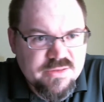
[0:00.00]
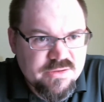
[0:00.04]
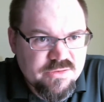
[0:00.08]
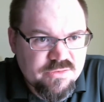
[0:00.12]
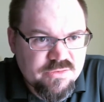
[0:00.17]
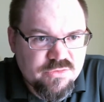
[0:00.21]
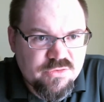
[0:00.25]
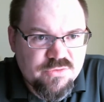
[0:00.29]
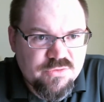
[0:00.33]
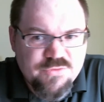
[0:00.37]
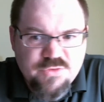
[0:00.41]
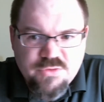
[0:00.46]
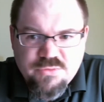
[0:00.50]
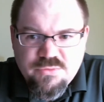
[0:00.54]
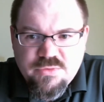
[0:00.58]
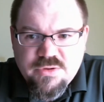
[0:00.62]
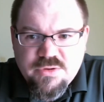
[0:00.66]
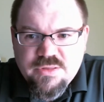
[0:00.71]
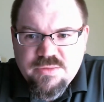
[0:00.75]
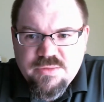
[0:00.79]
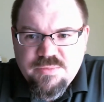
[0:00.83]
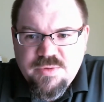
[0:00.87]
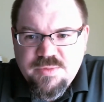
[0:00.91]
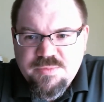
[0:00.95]
I don't know if you're
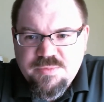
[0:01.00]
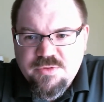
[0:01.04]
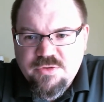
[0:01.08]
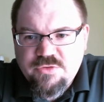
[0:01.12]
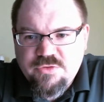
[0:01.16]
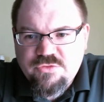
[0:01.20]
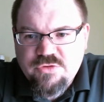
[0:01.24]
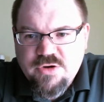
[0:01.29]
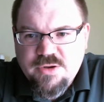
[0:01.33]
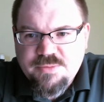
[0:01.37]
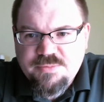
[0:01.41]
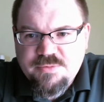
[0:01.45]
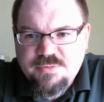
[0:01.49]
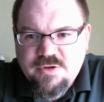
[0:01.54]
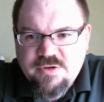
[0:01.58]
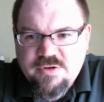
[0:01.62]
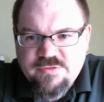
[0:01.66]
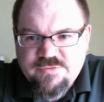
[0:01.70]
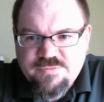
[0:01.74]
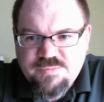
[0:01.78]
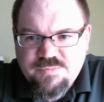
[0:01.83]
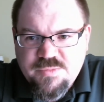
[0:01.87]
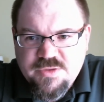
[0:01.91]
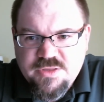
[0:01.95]
one of the people that dropped
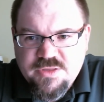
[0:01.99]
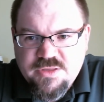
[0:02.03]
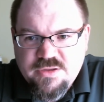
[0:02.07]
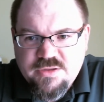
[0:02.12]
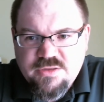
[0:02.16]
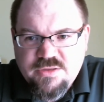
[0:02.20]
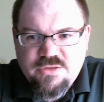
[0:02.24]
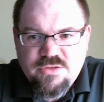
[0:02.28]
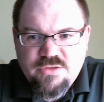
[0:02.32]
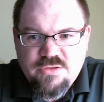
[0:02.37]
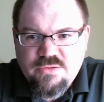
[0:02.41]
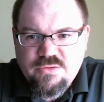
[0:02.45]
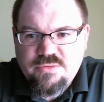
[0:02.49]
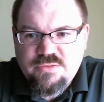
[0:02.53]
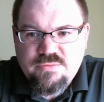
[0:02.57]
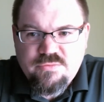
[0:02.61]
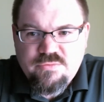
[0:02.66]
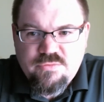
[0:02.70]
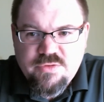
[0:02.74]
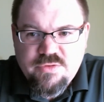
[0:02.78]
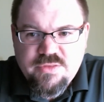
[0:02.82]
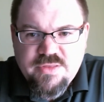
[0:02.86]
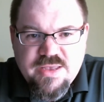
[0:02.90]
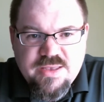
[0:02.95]
off, but
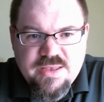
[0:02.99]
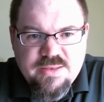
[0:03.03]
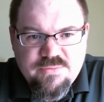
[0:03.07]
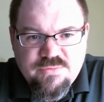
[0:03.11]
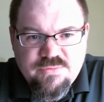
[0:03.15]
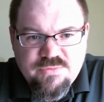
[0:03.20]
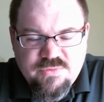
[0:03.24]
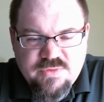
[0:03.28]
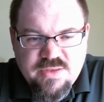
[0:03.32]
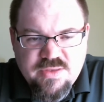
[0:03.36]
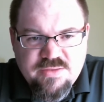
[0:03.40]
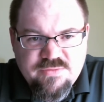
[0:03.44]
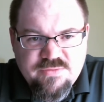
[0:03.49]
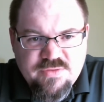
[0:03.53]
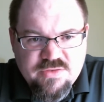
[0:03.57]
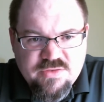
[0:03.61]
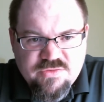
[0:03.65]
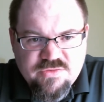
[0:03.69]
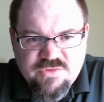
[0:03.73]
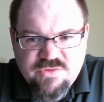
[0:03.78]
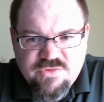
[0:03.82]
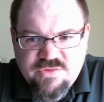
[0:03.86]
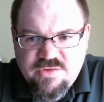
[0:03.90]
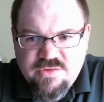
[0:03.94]
with Dave
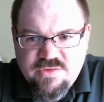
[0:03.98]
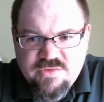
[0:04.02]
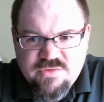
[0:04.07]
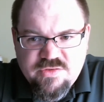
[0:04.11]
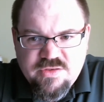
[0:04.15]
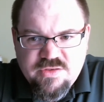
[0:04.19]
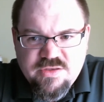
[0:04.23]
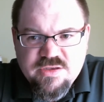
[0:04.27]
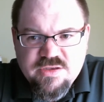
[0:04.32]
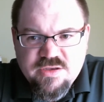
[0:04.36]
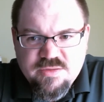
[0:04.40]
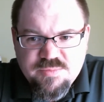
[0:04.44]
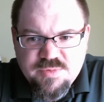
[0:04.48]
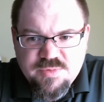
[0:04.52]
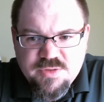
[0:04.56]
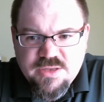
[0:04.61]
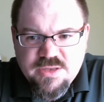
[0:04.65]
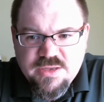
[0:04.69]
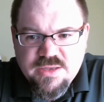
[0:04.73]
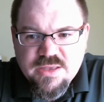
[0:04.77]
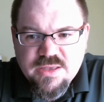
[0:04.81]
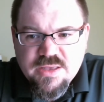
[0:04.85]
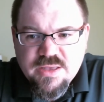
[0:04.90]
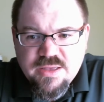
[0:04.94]
has a CNC
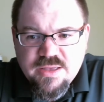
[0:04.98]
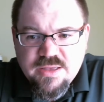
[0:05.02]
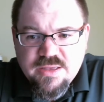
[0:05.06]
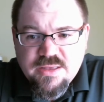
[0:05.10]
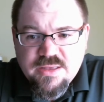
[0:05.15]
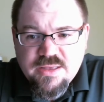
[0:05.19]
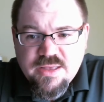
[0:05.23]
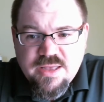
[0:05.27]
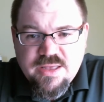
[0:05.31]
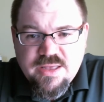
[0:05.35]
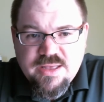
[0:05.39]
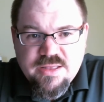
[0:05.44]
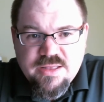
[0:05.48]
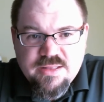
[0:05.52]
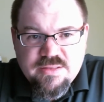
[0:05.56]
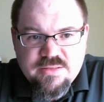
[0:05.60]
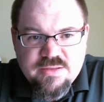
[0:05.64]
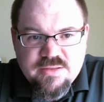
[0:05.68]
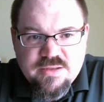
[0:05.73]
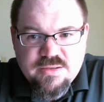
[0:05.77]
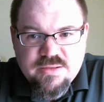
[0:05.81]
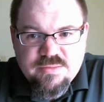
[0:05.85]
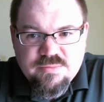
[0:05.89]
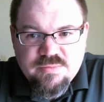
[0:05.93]
company,
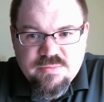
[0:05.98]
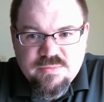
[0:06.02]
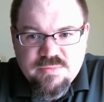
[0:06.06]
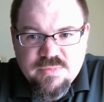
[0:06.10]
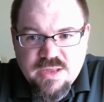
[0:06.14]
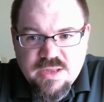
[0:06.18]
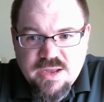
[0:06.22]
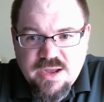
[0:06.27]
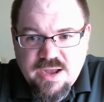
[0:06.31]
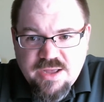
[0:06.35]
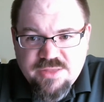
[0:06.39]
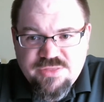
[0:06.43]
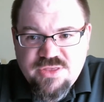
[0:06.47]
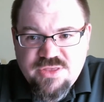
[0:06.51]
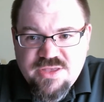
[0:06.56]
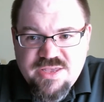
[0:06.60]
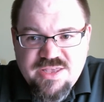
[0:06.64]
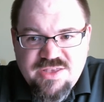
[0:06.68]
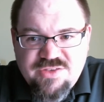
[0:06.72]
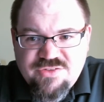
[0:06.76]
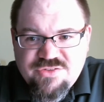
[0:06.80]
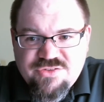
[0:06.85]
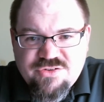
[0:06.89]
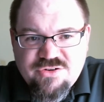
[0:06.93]
and I think
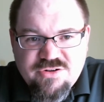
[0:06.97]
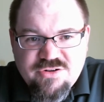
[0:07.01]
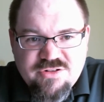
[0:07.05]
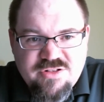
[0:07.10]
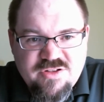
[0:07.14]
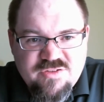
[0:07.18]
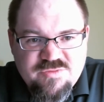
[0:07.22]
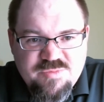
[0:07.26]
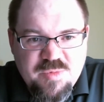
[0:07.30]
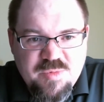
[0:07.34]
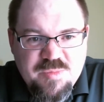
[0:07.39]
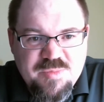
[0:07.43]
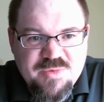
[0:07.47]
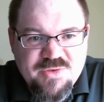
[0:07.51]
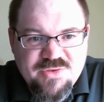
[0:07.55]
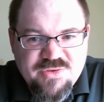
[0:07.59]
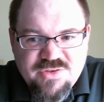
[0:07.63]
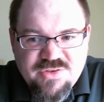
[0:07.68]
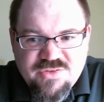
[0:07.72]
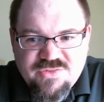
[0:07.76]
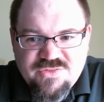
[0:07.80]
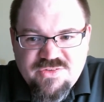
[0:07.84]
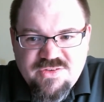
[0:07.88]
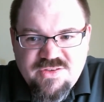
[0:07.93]
he started off by
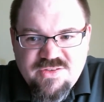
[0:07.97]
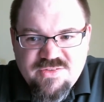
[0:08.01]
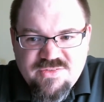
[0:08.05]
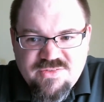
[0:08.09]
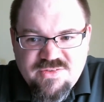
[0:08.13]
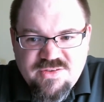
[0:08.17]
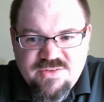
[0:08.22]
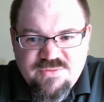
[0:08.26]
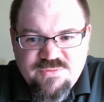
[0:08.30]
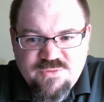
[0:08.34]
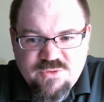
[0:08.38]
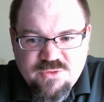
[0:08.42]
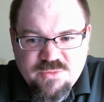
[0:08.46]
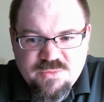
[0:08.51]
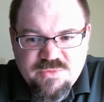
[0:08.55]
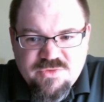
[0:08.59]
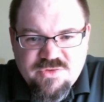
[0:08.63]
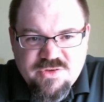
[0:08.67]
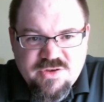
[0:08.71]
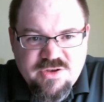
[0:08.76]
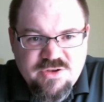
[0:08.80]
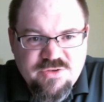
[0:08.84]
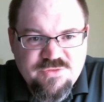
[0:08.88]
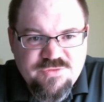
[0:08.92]
building a CNC for
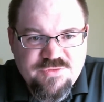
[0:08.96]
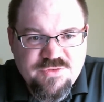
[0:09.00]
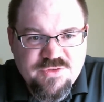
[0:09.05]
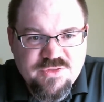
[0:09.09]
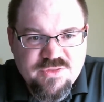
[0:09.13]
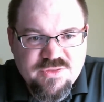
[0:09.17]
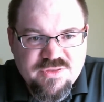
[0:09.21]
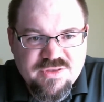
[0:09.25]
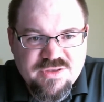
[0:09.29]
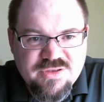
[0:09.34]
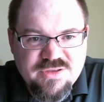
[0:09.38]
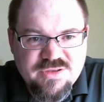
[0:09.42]
himself, and